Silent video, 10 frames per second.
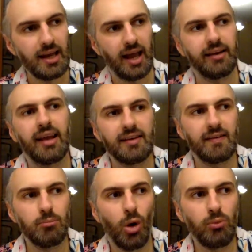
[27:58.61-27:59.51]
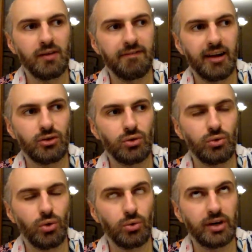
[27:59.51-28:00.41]
And that moment felt
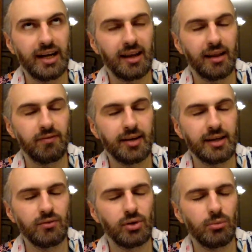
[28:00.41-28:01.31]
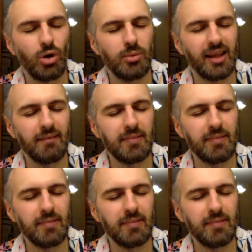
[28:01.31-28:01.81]
so real. And I think for a moment I